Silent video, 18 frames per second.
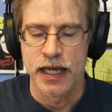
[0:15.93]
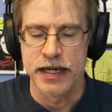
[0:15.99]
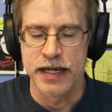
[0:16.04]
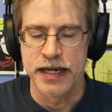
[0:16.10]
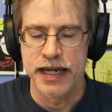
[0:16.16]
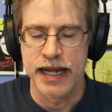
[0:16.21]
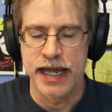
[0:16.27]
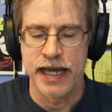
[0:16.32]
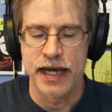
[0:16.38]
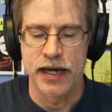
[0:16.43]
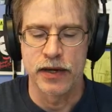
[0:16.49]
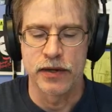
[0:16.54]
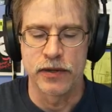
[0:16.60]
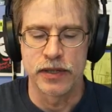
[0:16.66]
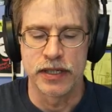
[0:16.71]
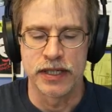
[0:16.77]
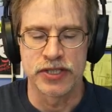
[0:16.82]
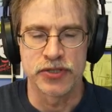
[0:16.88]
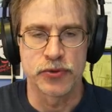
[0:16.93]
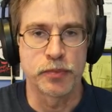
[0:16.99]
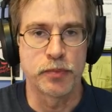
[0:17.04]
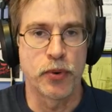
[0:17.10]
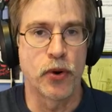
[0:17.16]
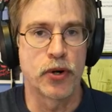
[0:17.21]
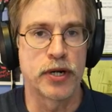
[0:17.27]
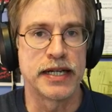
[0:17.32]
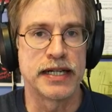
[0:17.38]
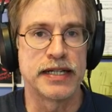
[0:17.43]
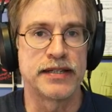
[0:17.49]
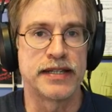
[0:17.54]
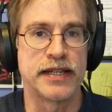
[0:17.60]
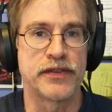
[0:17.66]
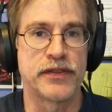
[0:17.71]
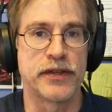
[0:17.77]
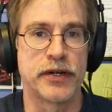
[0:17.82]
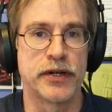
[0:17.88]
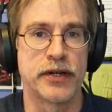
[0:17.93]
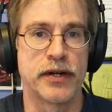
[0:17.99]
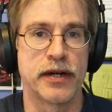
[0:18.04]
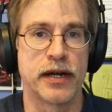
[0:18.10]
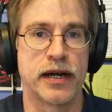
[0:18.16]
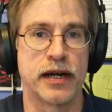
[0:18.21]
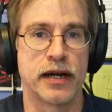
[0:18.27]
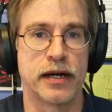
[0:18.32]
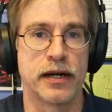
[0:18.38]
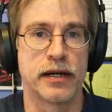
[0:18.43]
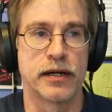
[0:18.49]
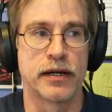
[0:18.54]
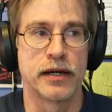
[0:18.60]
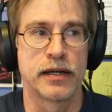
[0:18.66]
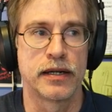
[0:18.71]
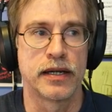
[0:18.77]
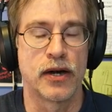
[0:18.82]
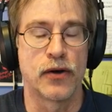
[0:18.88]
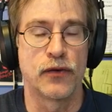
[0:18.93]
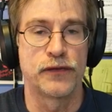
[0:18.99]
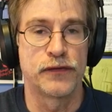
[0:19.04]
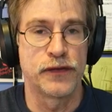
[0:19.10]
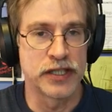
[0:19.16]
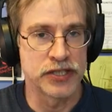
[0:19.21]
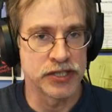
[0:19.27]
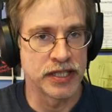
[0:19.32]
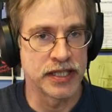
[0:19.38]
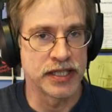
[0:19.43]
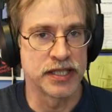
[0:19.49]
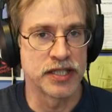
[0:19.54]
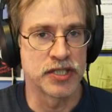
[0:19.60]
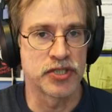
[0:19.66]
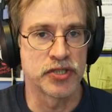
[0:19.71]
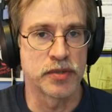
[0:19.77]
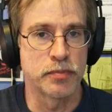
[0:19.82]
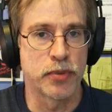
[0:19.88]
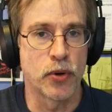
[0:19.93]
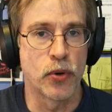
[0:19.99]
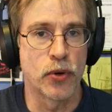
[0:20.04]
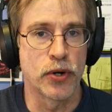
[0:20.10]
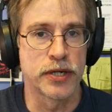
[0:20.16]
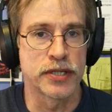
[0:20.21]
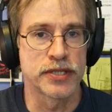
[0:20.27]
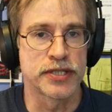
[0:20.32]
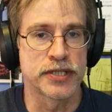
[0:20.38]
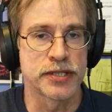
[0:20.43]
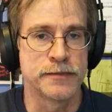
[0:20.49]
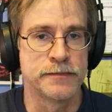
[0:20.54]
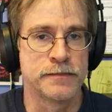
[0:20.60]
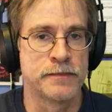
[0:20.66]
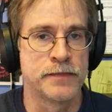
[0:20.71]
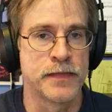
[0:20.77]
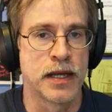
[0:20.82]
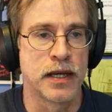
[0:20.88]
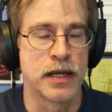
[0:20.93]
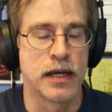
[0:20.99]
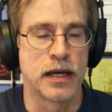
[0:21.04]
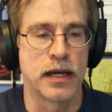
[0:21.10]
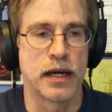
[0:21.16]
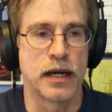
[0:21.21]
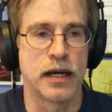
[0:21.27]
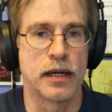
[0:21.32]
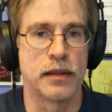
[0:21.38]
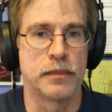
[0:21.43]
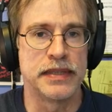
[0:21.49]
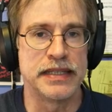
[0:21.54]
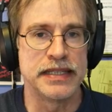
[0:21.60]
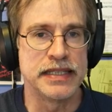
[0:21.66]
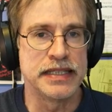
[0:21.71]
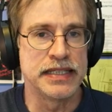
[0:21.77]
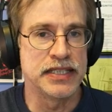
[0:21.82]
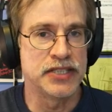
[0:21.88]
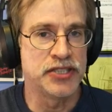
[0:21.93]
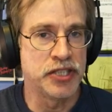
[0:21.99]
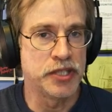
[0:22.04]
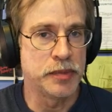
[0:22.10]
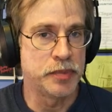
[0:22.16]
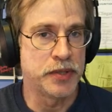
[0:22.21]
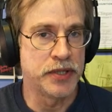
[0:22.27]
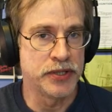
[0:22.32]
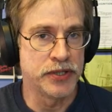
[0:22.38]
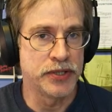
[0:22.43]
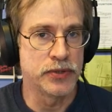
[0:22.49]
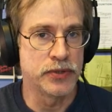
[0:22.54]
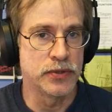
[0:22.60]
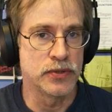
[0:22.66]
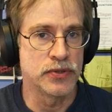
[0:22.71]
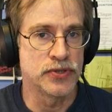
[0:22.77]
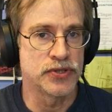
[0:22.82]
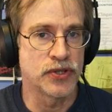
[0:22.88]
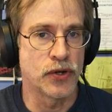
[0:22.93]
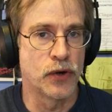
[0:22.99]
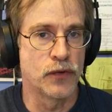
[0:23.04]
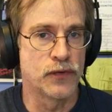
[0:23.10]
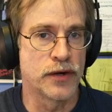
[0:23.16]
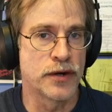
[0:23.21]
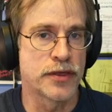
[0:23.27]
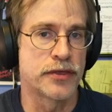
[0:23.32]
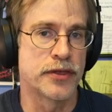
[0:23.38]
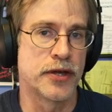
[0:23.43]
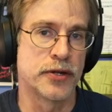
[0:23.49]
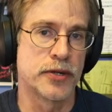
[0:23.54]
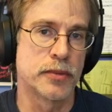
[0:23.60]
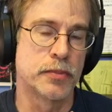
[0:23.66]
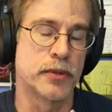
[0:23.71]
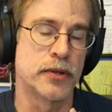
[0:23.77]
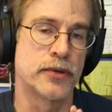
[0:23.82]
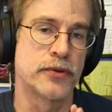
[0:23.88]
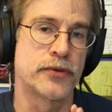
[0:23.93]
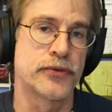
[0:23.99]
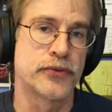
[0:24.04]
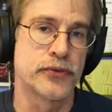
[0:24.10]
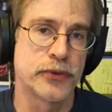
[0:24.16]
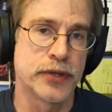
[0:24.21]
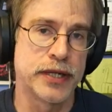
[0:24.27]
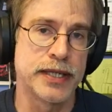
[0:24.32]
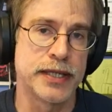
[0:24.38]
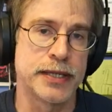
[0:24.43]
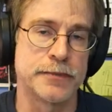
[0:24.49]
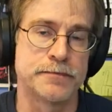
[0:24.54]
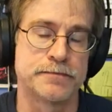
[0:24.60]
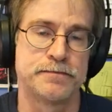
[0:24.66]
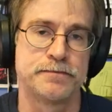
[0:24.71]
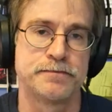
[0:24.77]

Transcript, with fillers: Now, it's reported that there are officially going to support um, eGPUs over Thunderbolt 3.